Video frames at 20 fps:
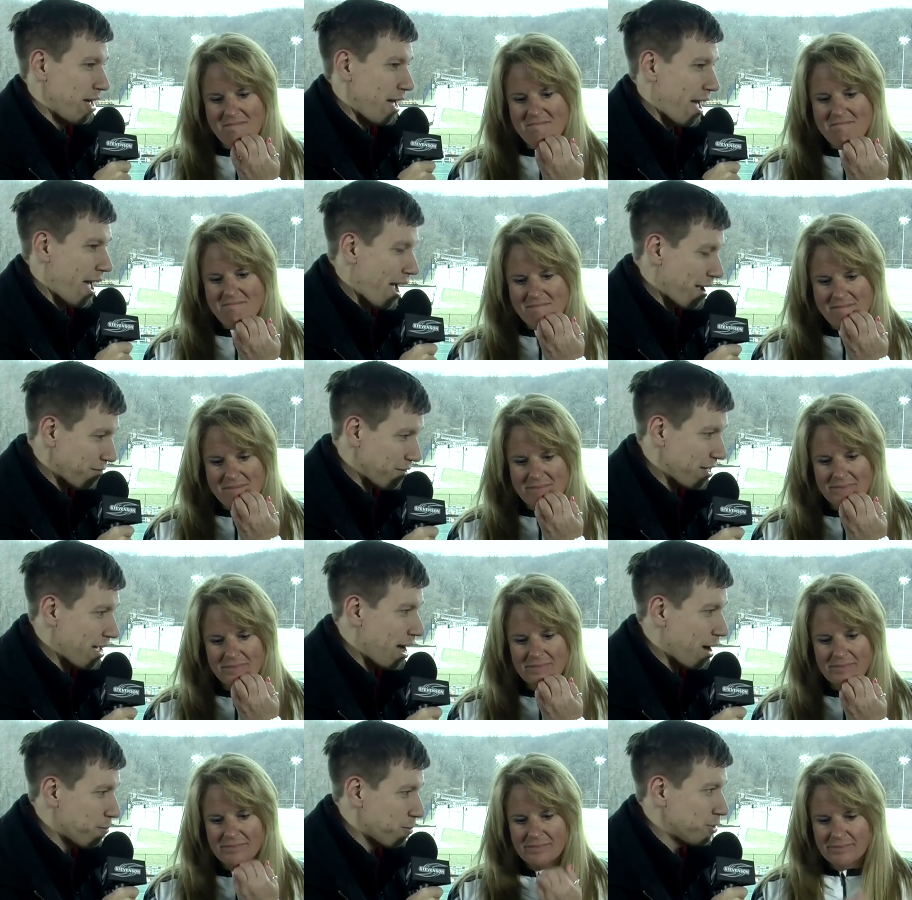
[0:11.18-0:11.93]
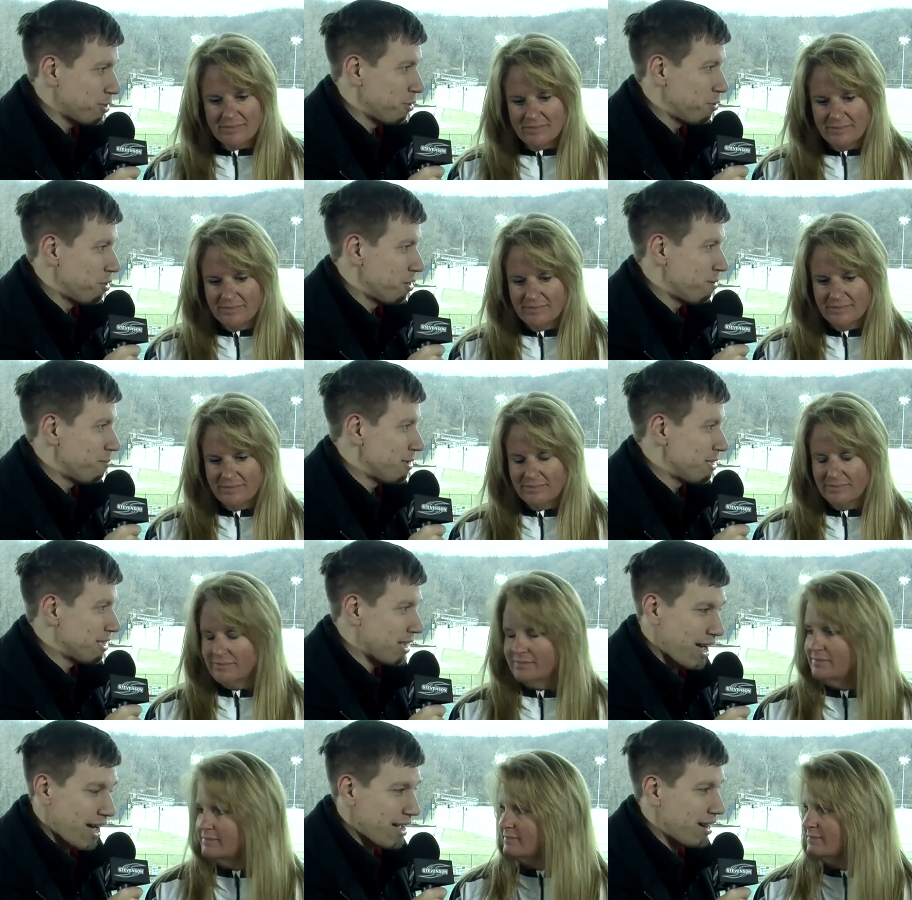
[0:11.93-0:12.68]
Speaker 1: to have the opportunity to be
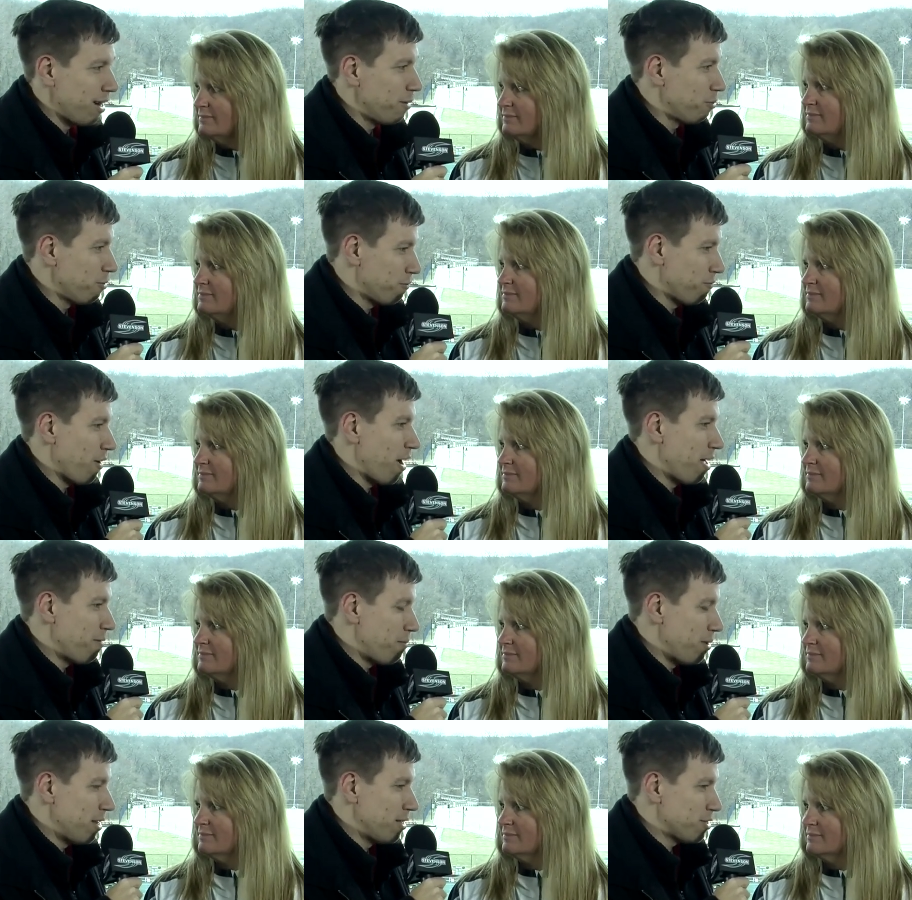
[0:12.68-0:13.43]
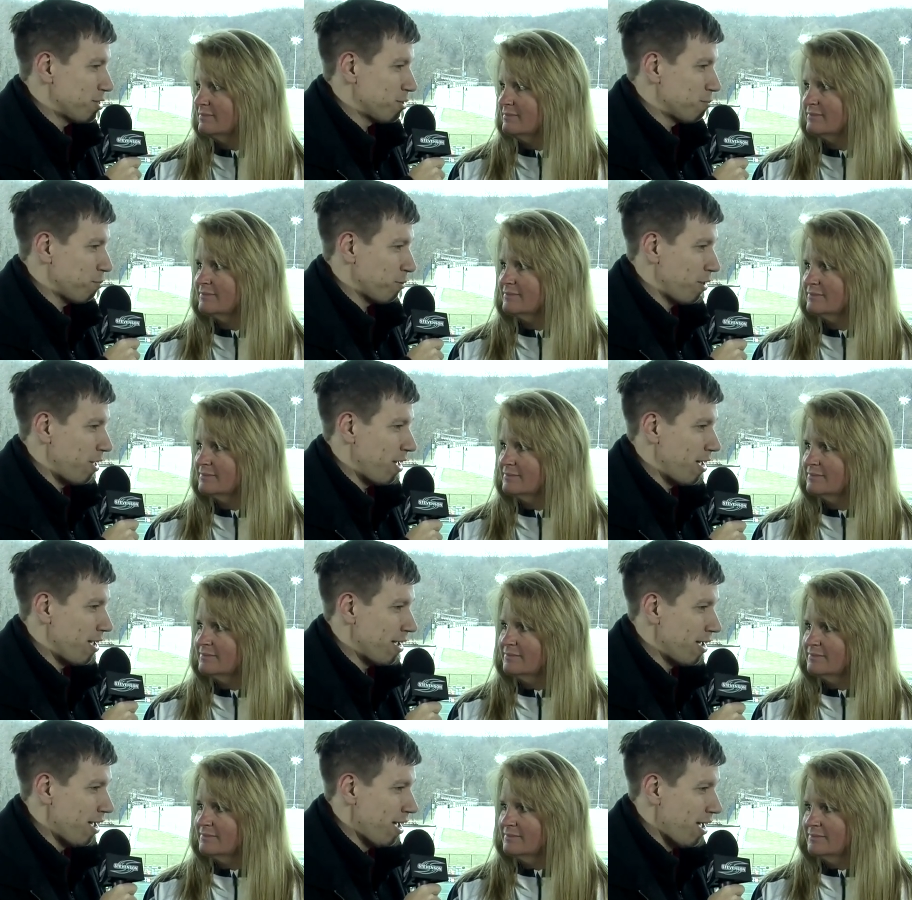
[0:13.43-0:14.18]
tied up with five minutes to
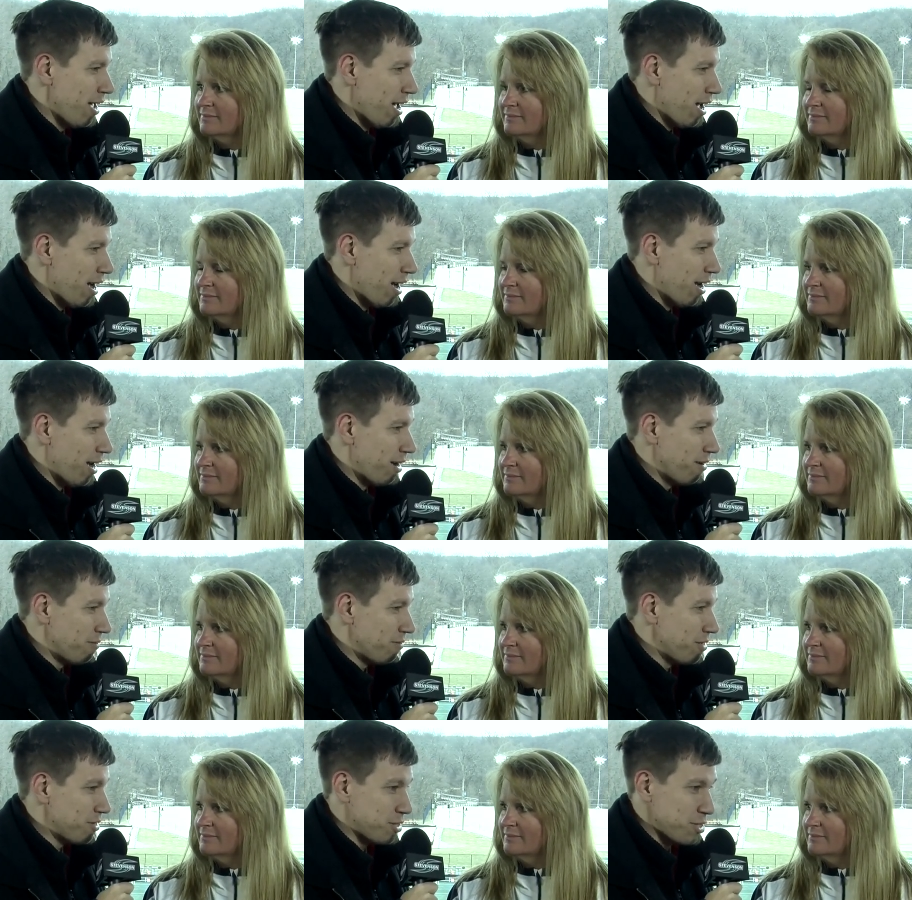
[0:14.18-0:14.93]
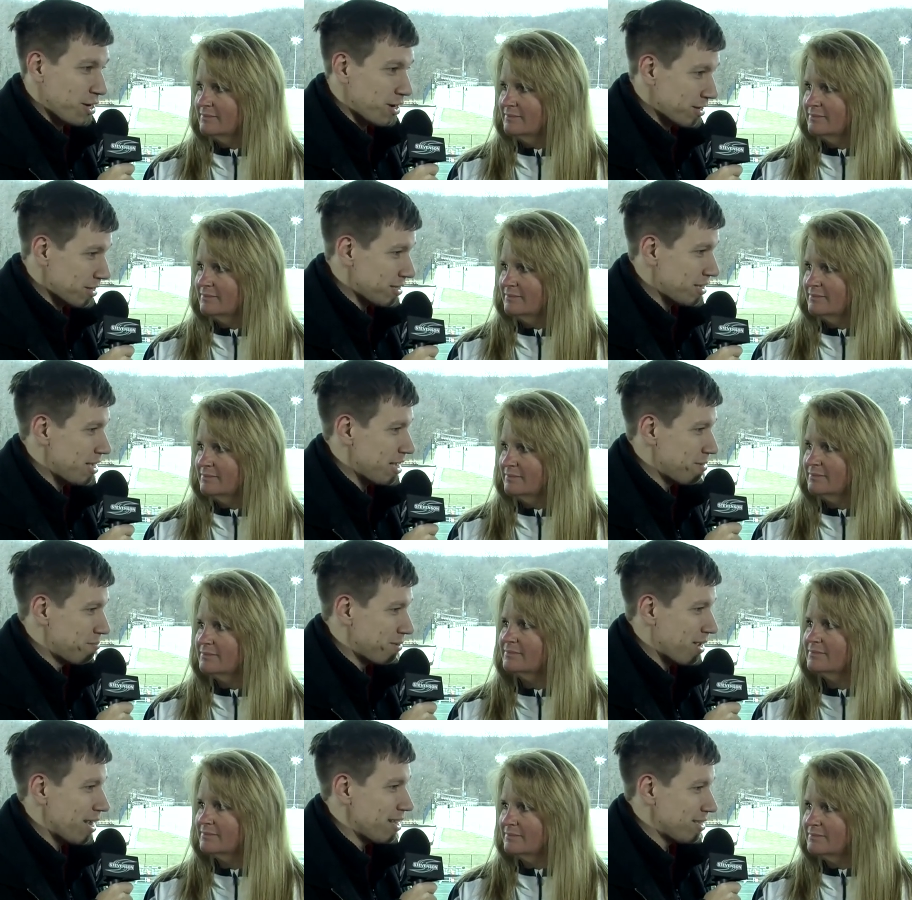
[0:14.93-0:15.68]
play. Uh, this young
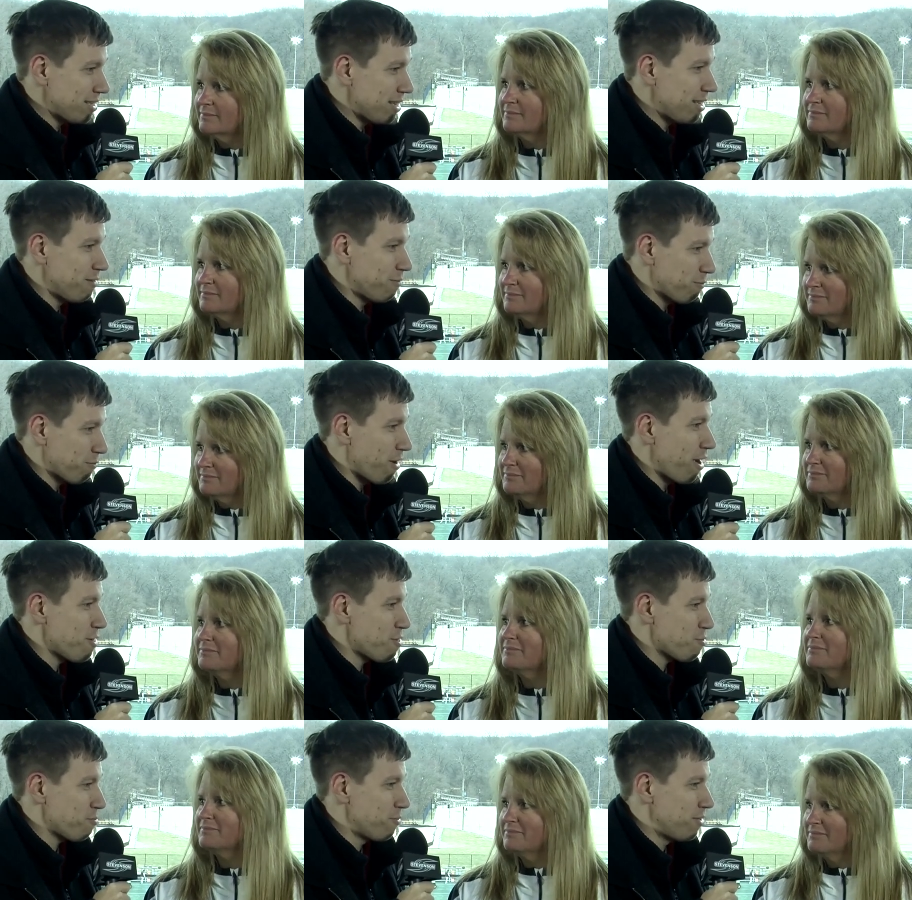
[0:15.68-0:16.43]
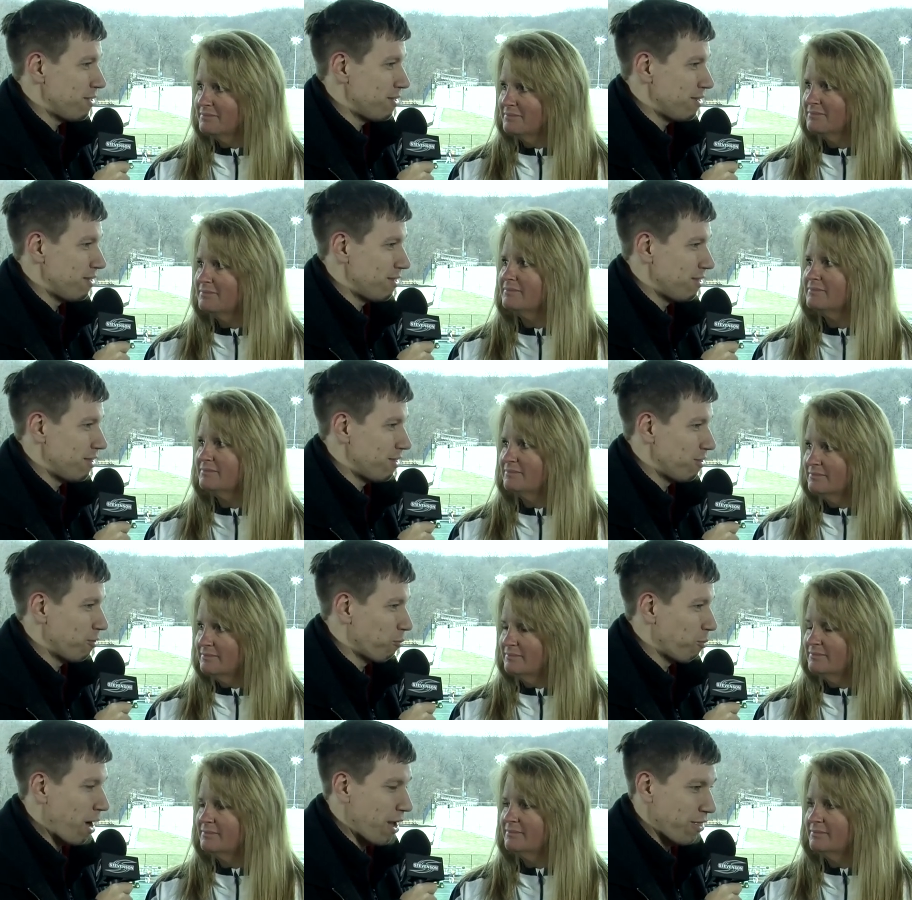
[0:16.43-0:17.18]
team, 19 freshmen,
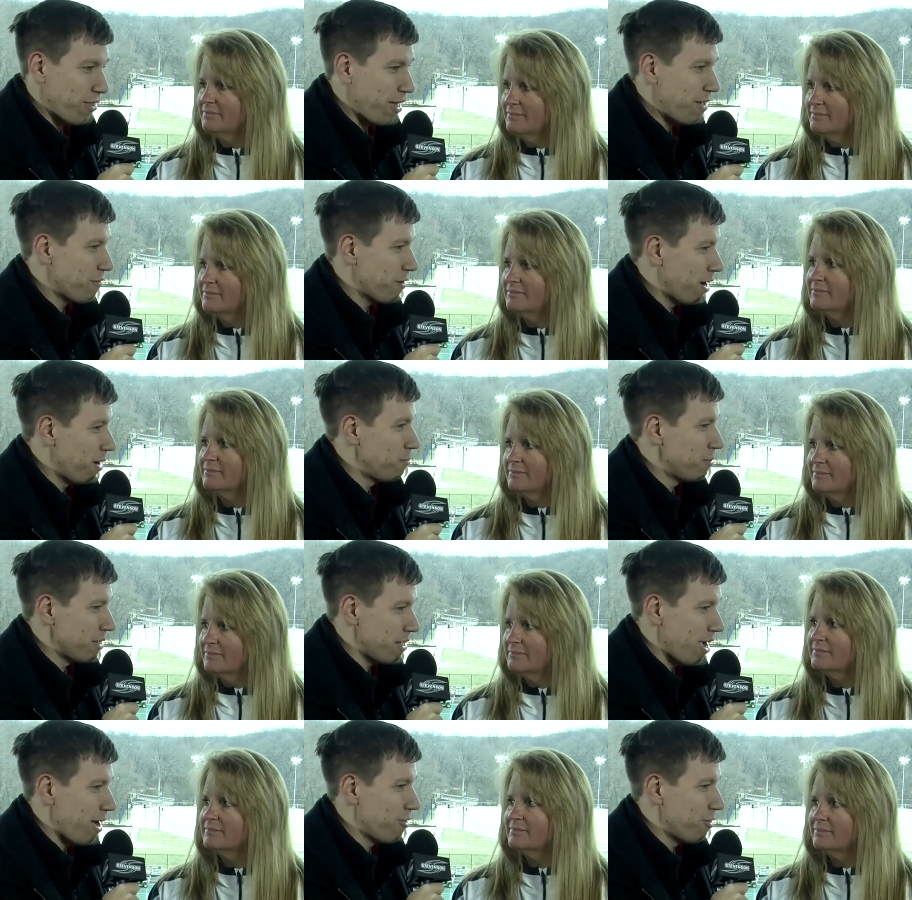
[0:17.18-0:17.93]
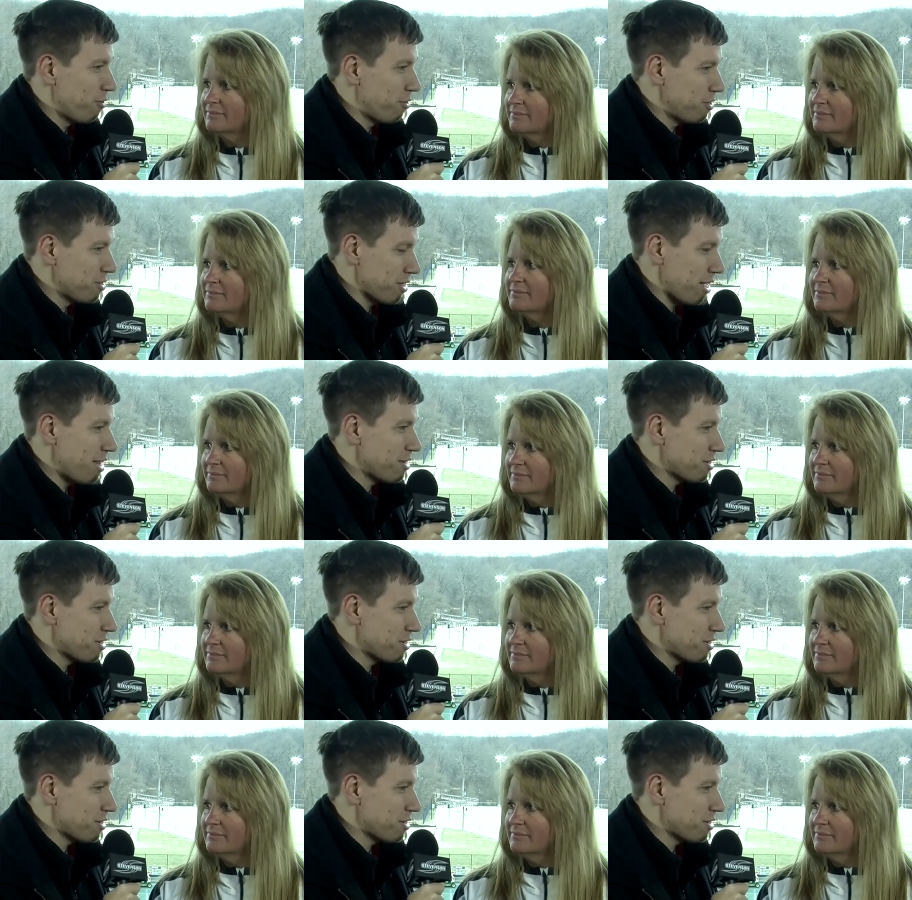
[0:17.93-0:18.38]
the way that they've come together these